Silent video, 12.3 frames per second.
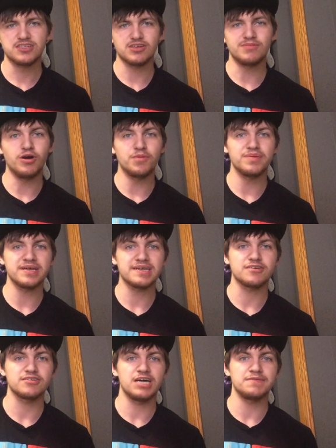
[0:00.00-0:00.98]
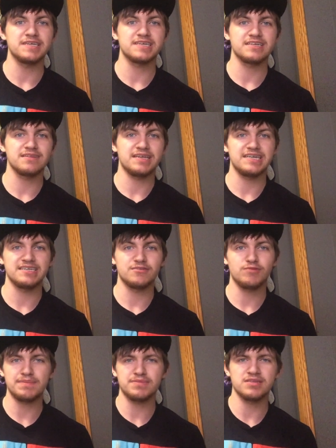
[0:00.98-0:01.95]
So I'm hoping Konami can,
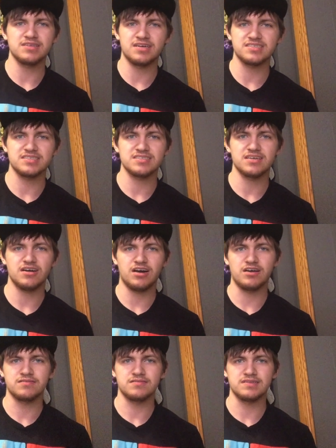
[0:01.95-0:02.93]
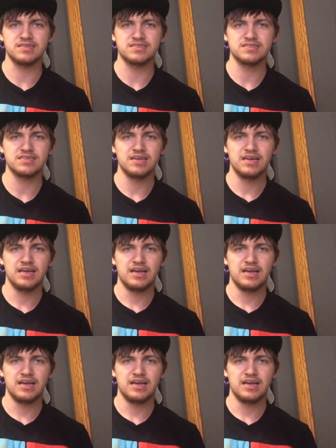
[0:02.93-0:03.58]
like, wipe the dust off of this